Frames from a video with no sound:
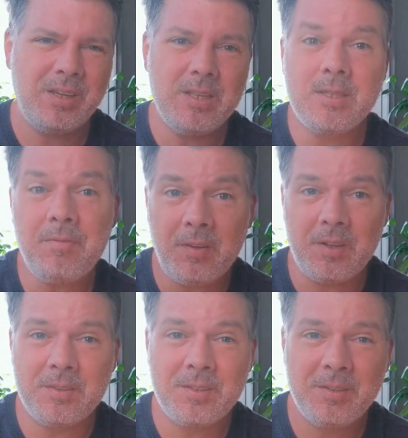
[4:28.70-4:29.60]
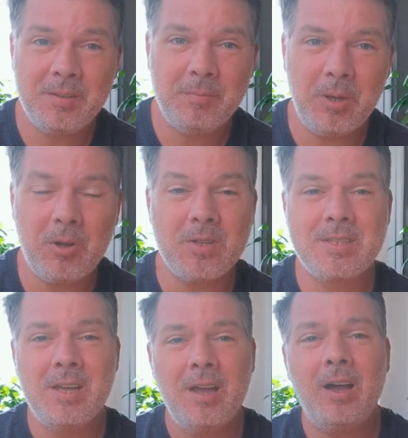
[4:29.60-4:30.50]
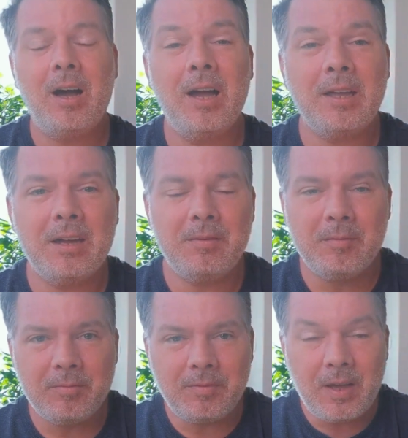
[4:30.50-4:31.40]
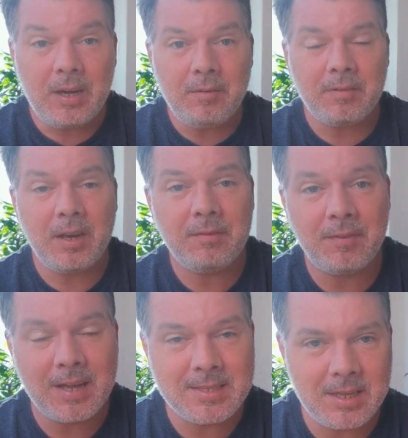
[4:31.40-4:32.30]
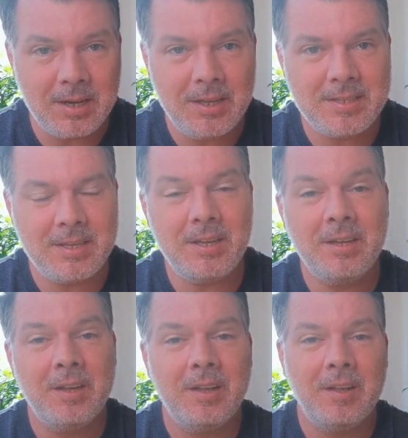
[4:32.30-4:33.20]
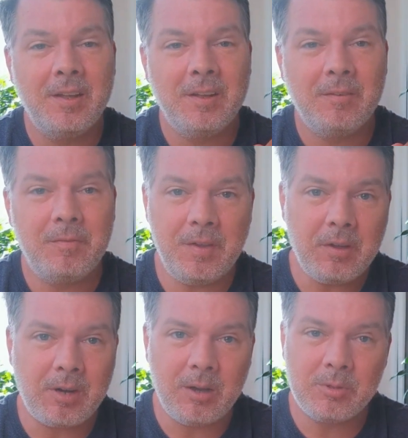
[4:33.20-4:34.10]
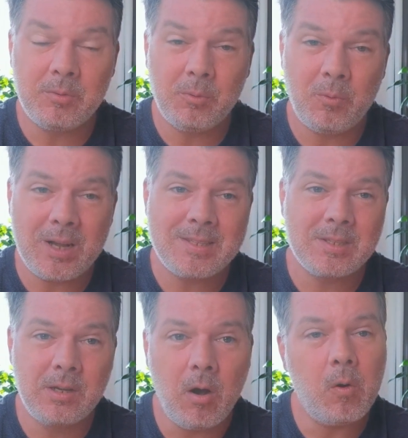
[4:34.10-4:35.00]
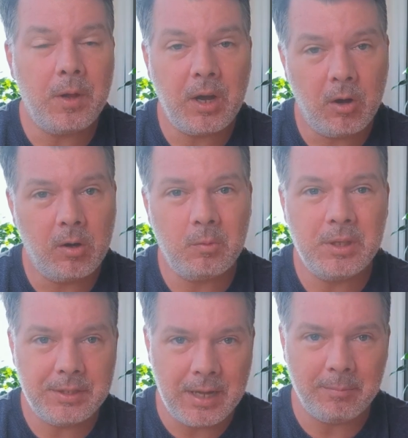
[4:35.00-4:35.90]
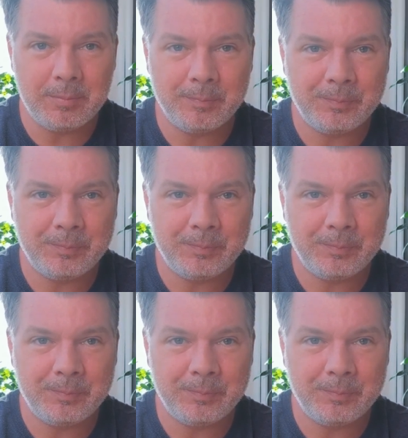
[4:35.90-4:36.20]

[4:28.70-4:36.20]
it's different, because I can very fast and easy figure out what's going on with them.